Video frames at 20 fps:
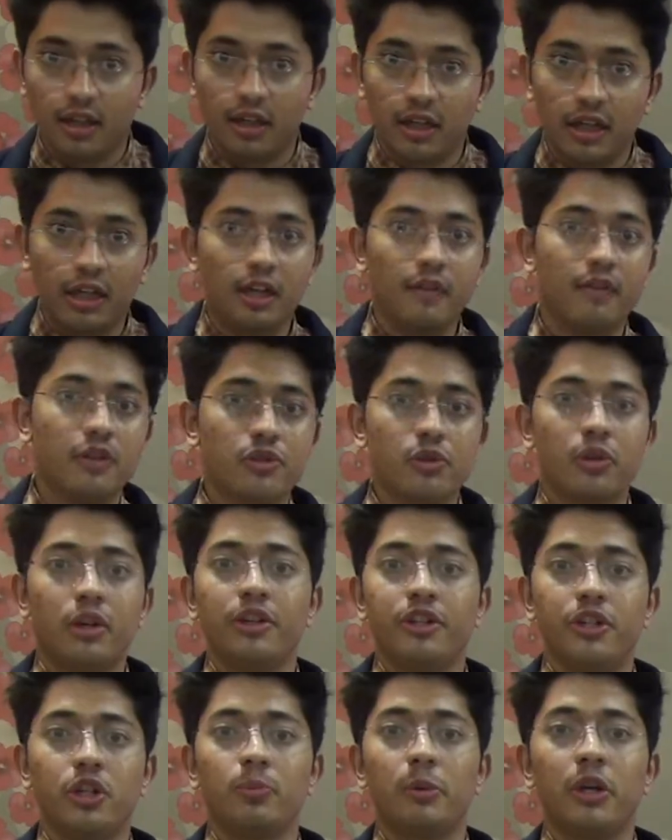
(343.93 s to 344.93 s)
individual
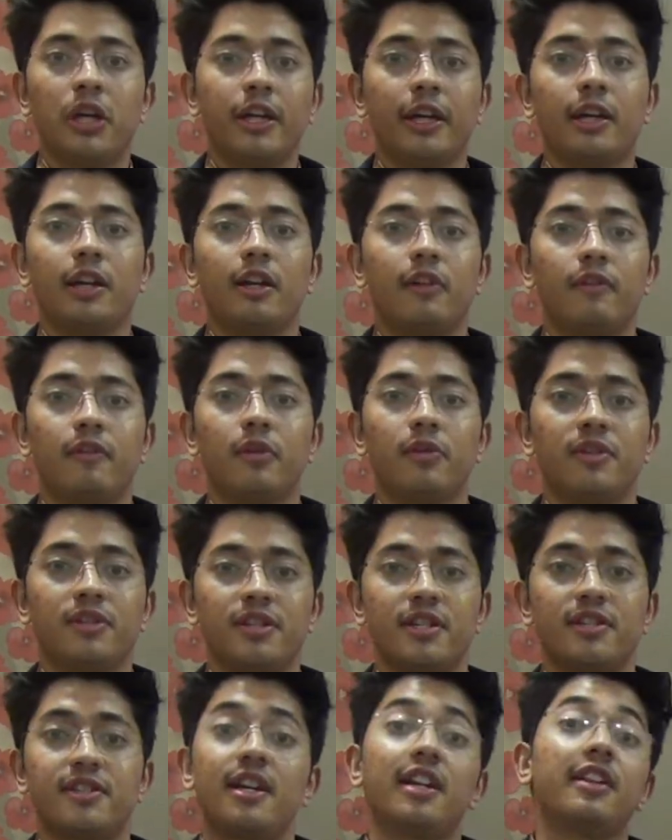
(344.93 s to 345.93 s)
geopolitical
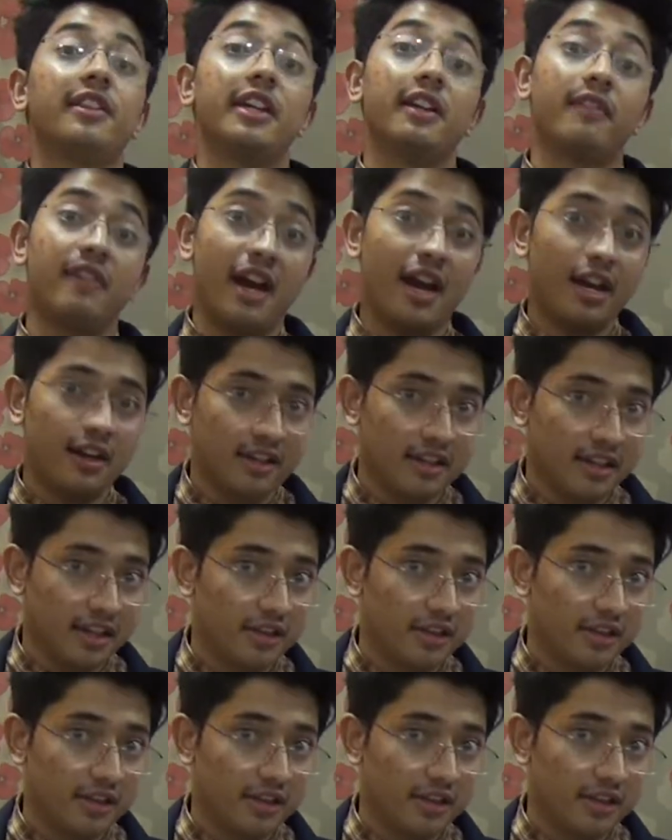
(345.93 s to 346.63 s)
influences that they've had